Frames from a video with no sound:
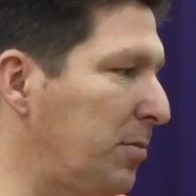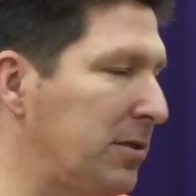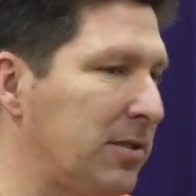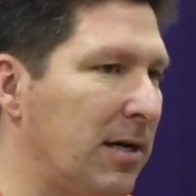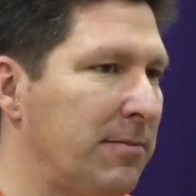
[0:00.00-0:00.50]

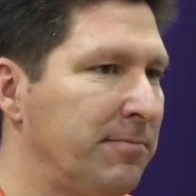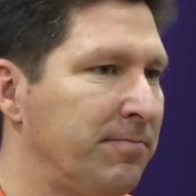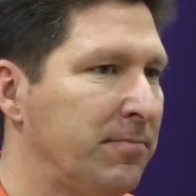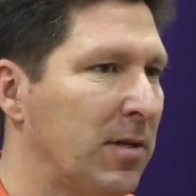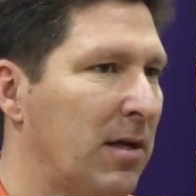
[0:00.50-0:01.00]
But uh,
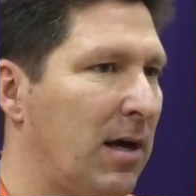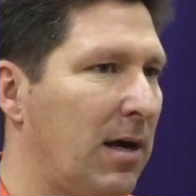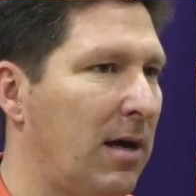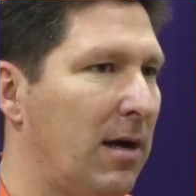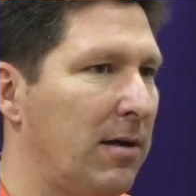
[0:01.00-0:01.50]

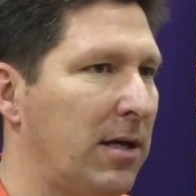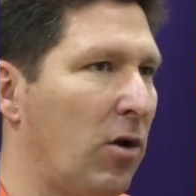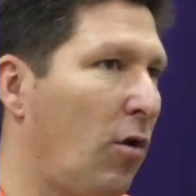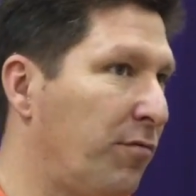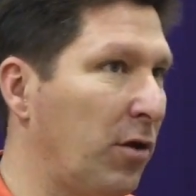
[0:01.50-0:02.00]
uh, you
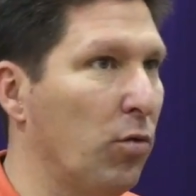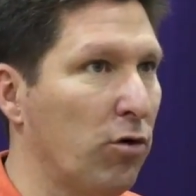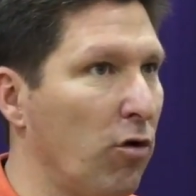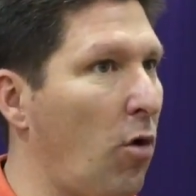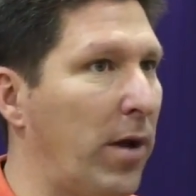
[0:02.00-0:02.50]
know, hopefully
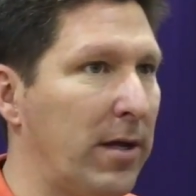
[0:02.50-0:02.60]
we're growing.